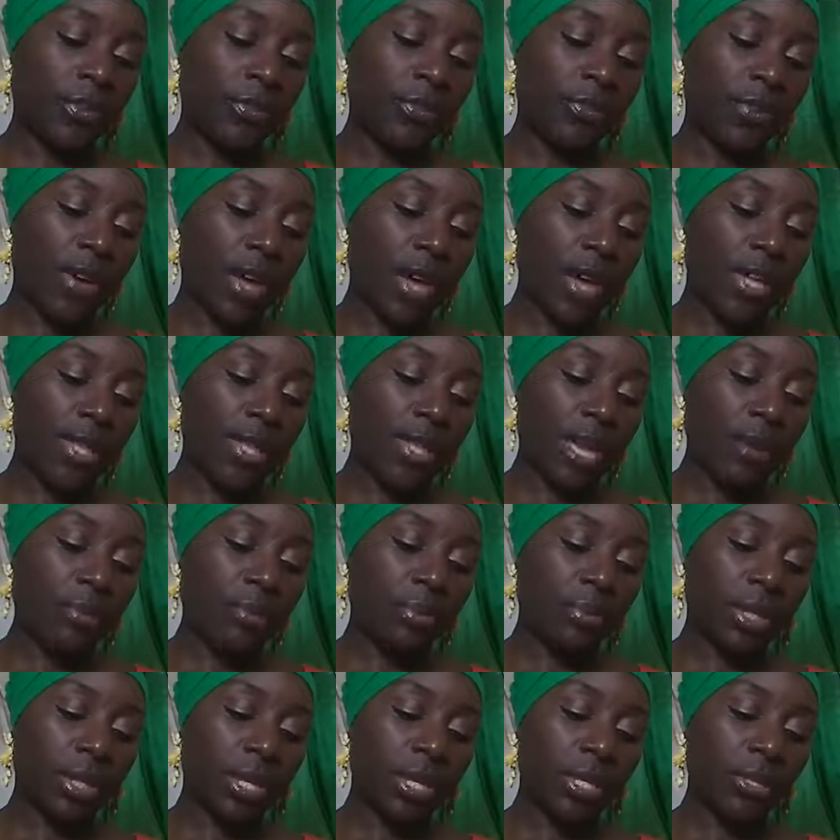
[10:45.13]
Find that
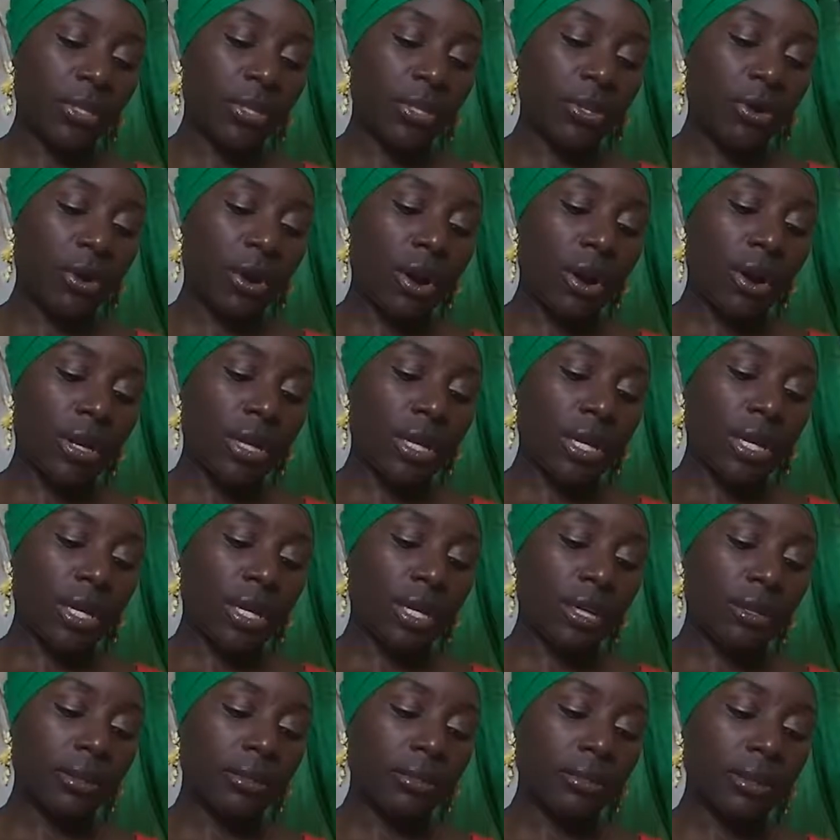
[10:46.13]
place in your heart
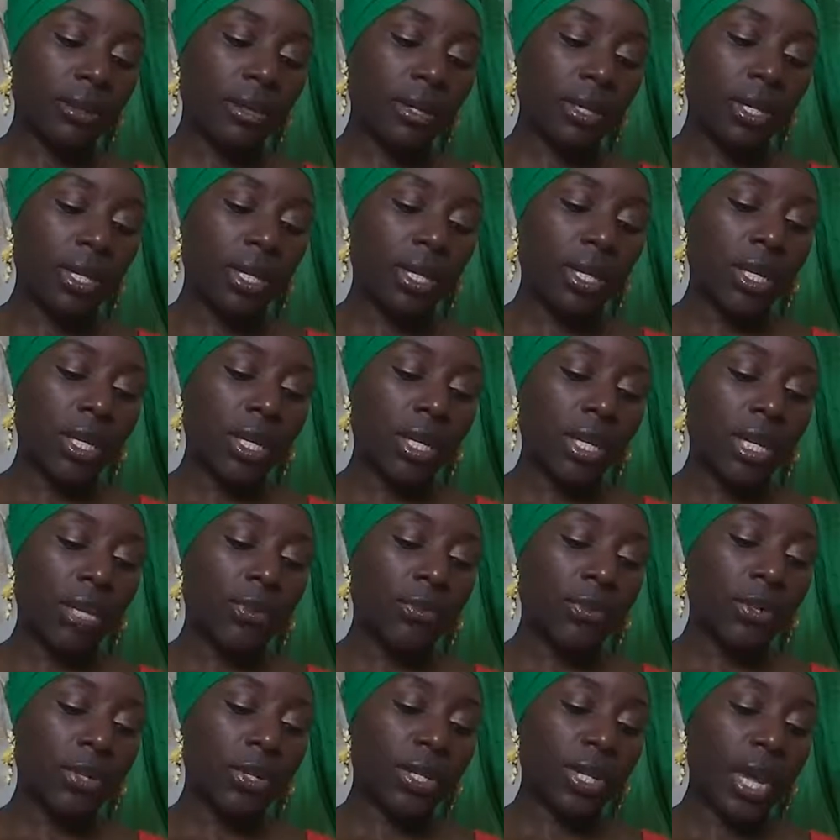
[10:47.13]
again.
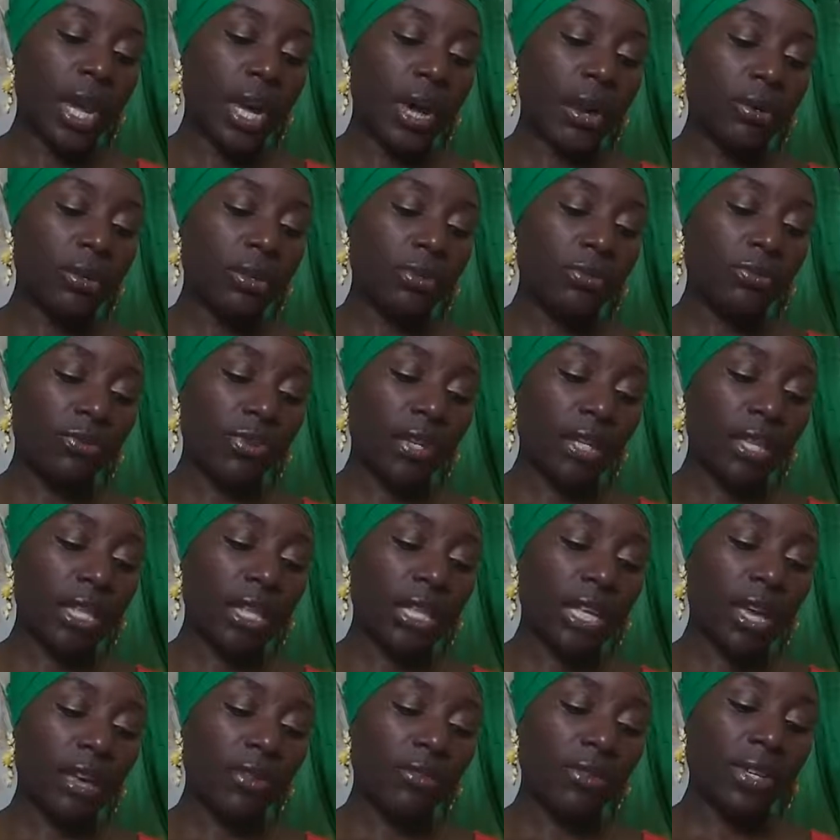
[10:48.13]
If you're down and feeling
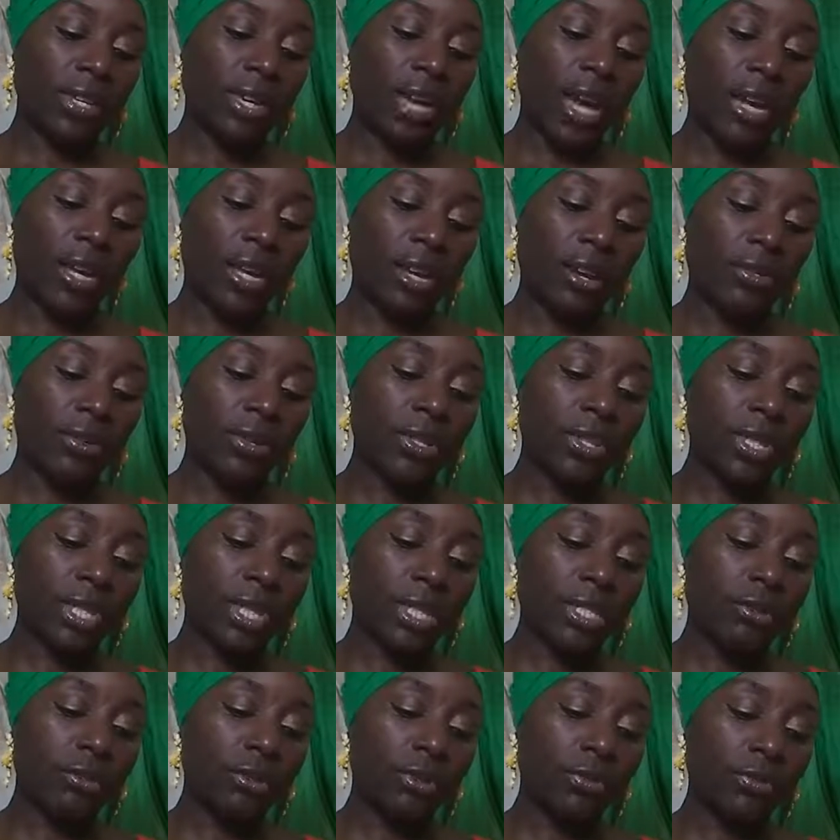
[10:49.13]
heavy, I guarantee
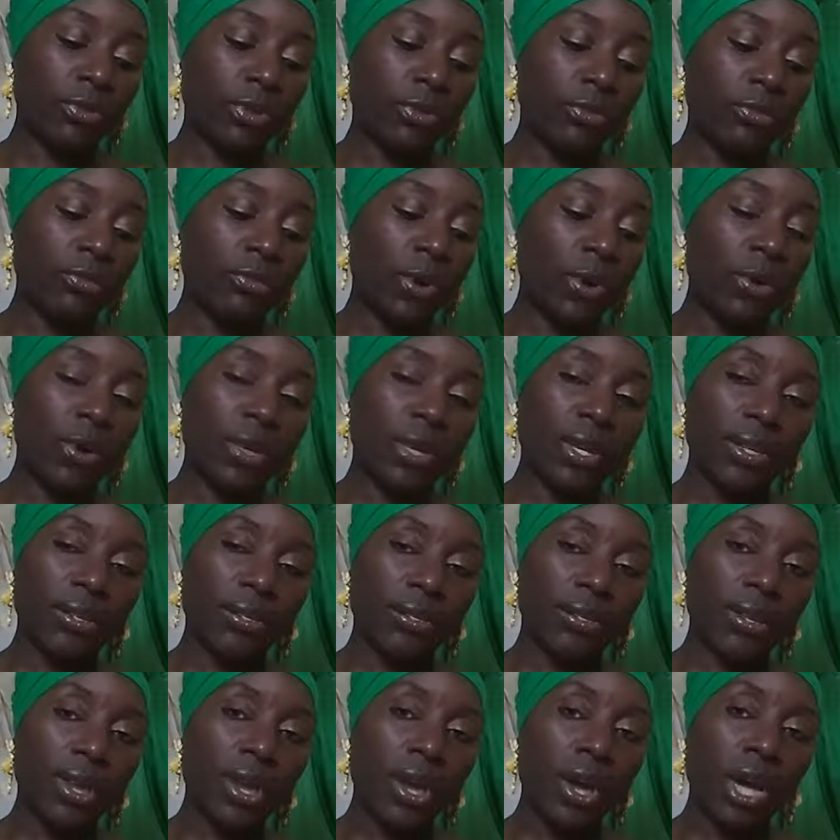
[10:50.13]
you, if you focus
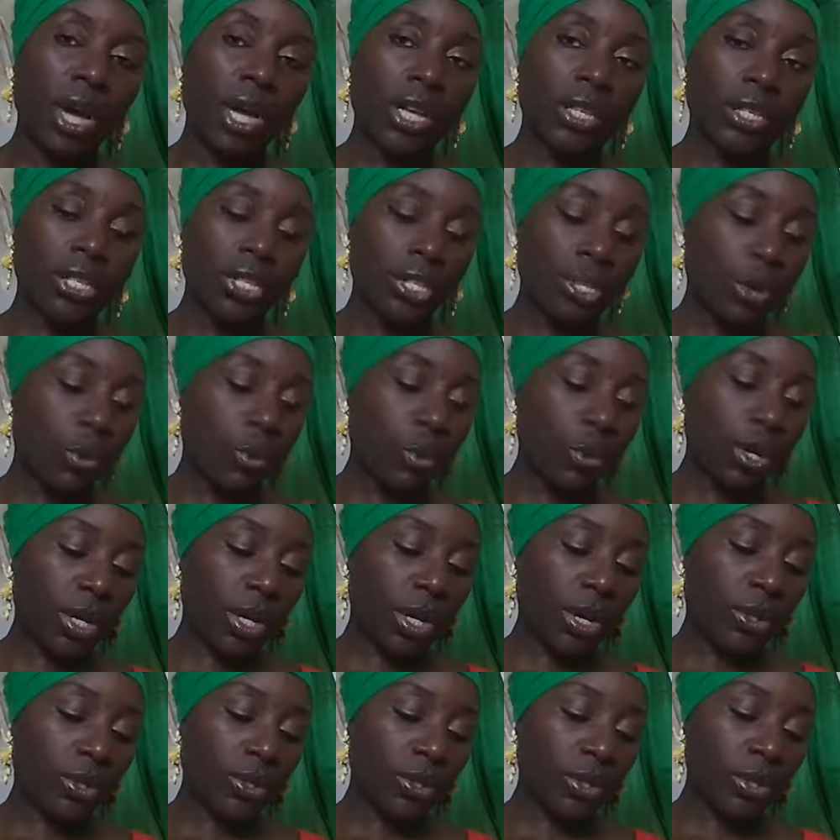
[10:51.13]
on someone
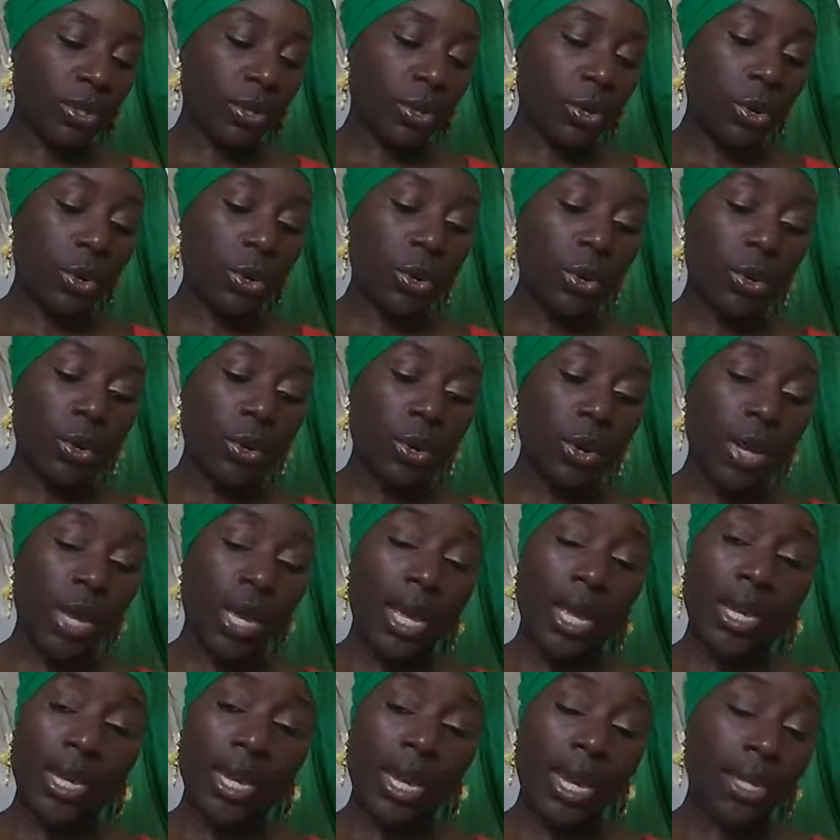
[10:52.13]
else
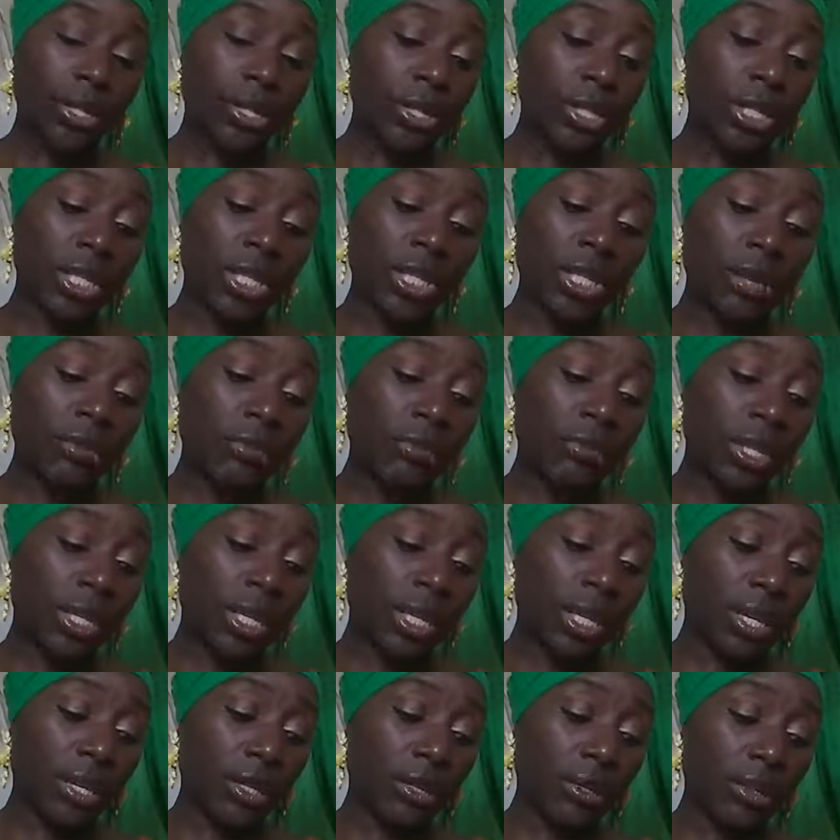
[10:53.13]
and not just
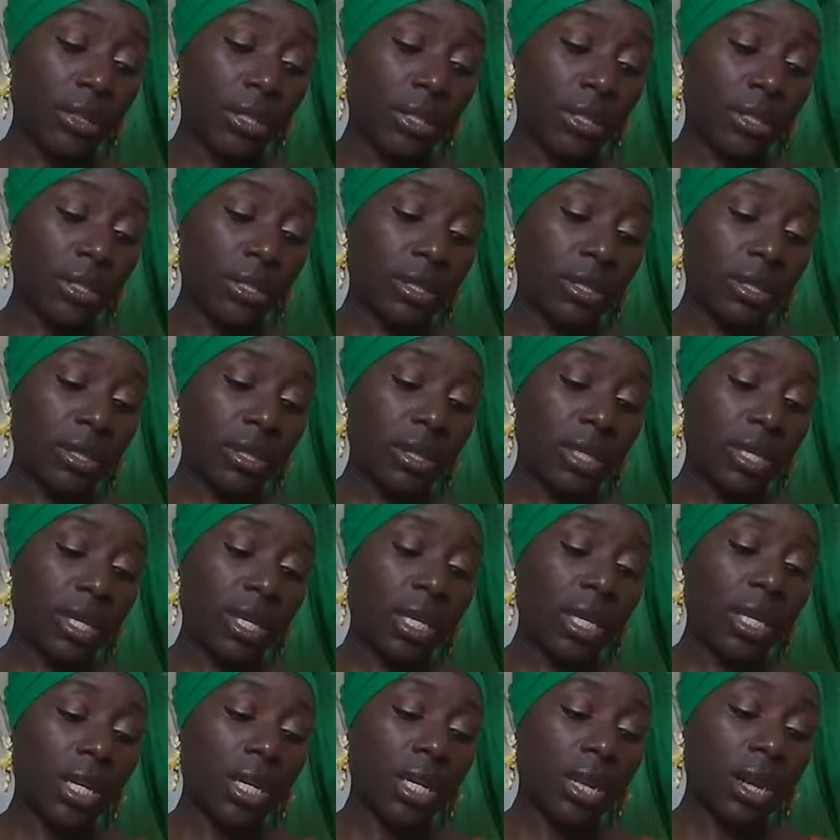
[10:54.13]
something else,
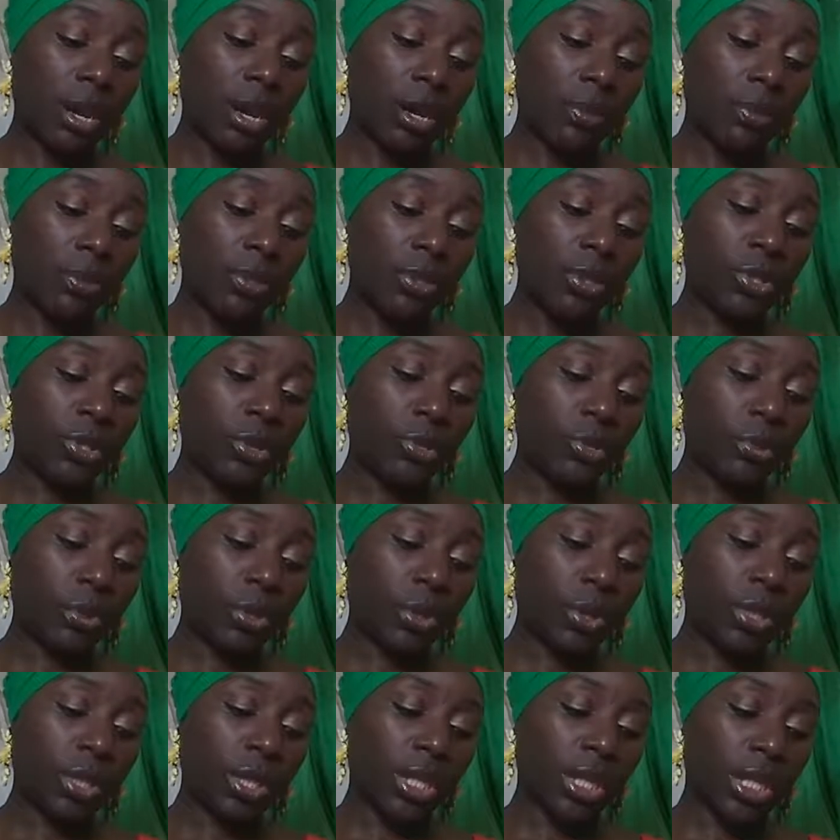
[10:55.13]
it helps to
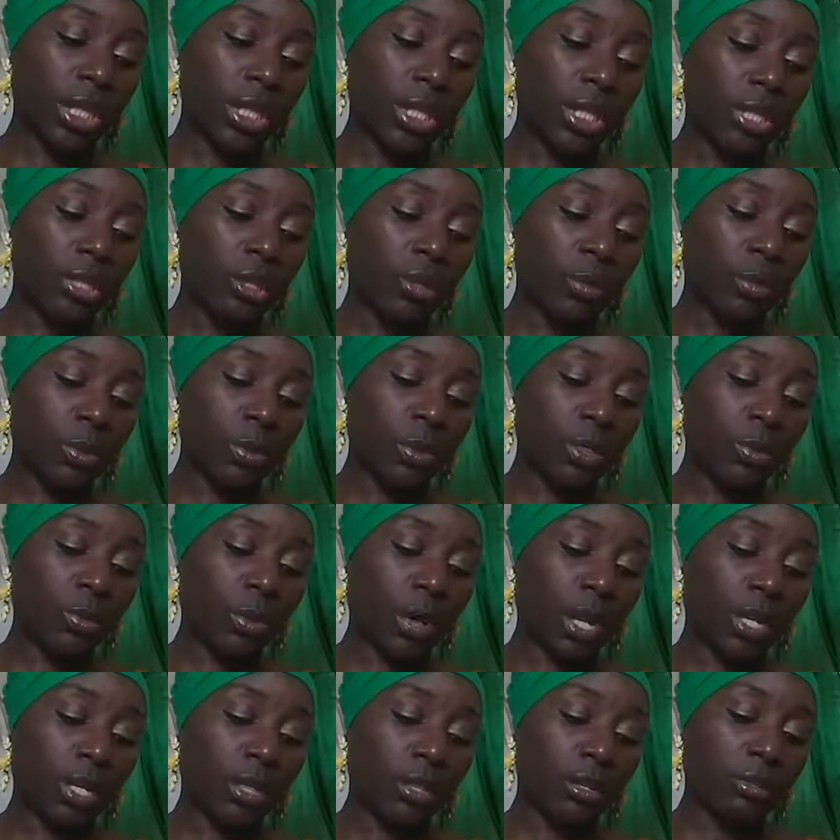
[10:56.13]
put things into
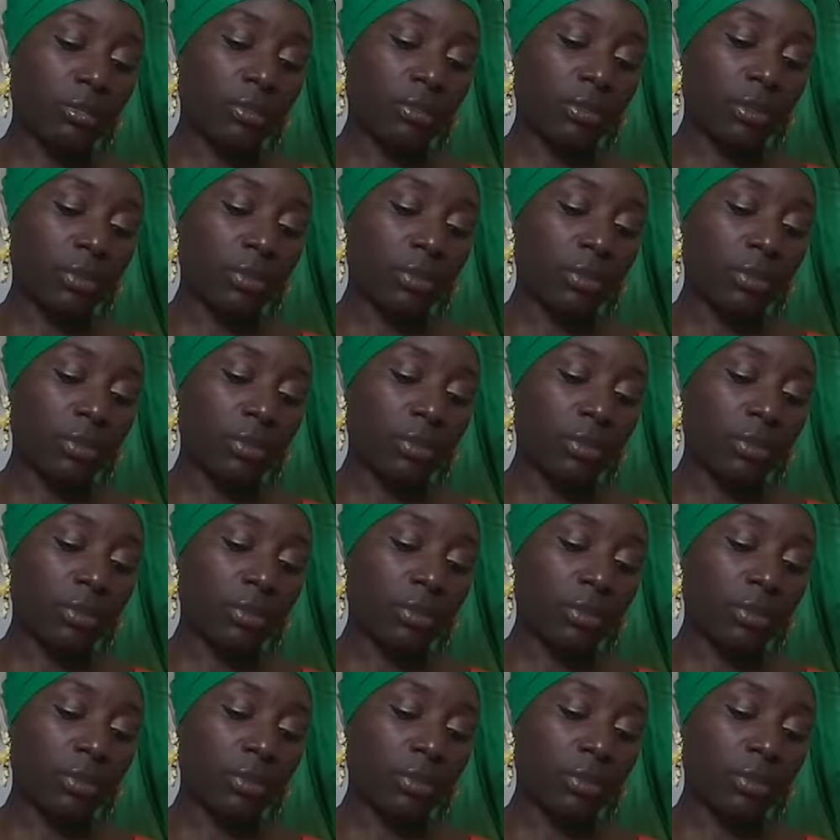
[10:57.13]
perspective.